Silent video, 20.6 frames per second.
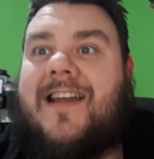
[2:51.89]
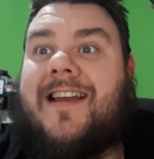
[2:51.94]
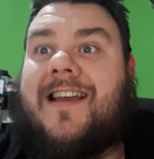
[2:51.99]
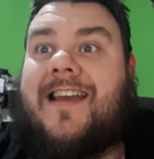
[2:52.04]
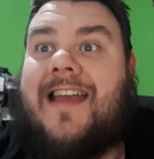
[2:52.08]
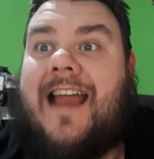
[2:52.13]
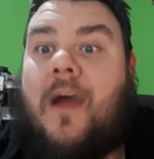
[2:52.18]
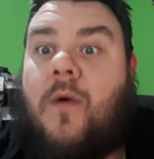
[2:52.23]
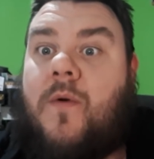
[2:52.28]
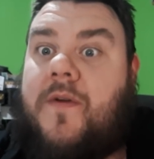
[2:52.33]

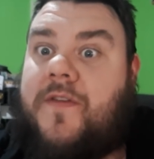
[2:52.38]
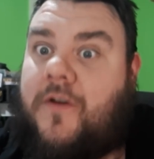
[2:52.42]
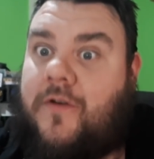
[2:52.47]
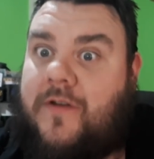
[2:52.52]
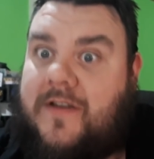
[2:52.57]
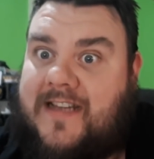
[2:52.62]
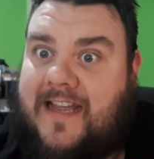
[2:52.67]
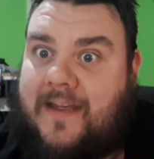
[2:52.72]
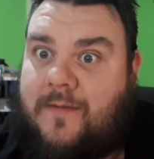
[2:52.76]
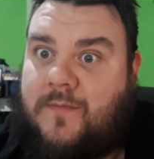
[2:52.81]
now with
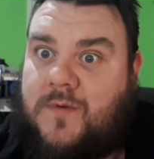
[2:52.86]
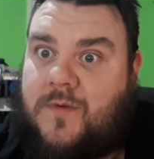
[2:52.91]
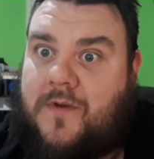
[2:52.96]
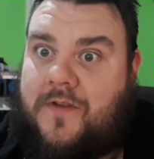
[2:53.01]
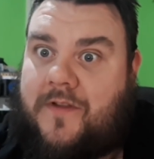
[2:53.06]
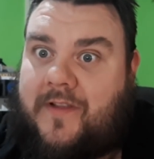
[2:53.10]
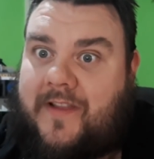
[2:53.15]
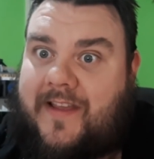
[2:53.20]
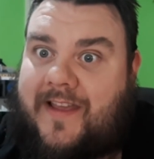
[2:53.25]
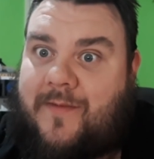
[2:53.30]
Chris
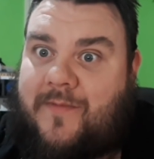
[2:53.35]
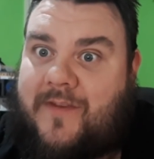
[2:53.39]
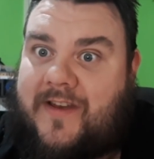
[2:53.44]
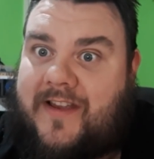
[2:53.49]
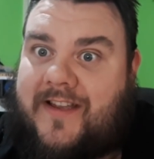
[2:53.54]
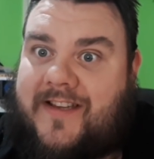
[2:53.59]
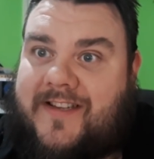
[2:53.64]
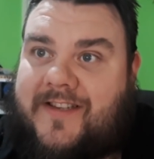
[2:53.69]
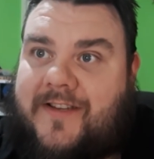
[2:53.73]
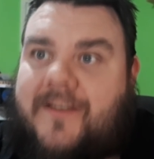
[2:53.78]
Hemsworth and Liam
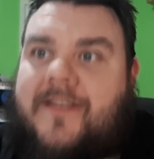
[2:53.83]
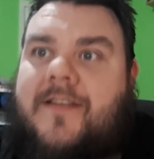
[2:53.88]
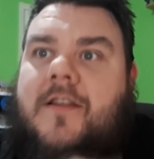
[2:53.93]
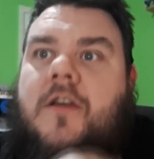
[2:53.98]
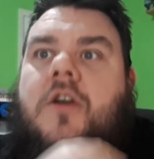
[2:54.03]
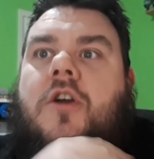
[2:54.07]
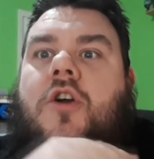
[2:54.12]
Neeson.